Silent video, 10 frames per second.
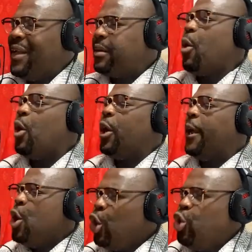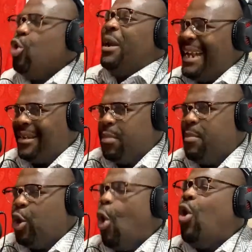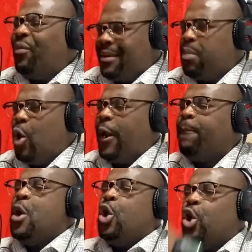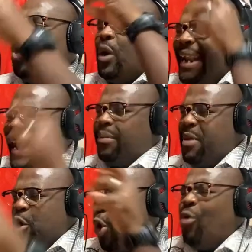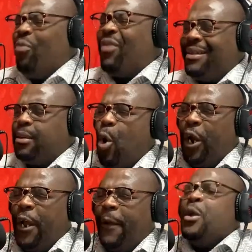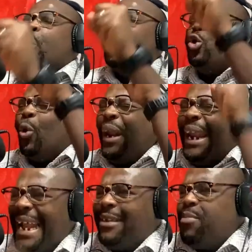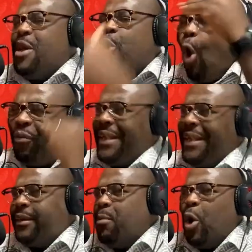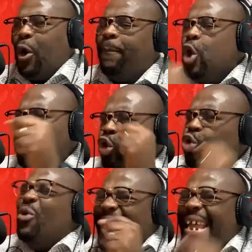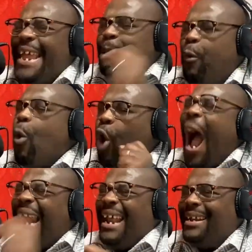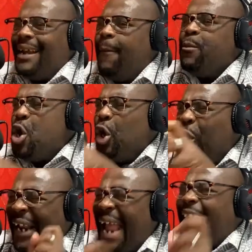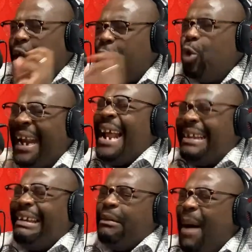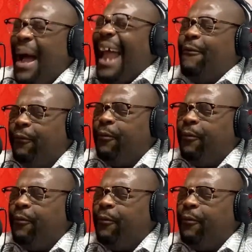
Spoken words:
morning. You let me go this morning. You let me go this morning. You let me go this morning. You evil calendar regulating my life,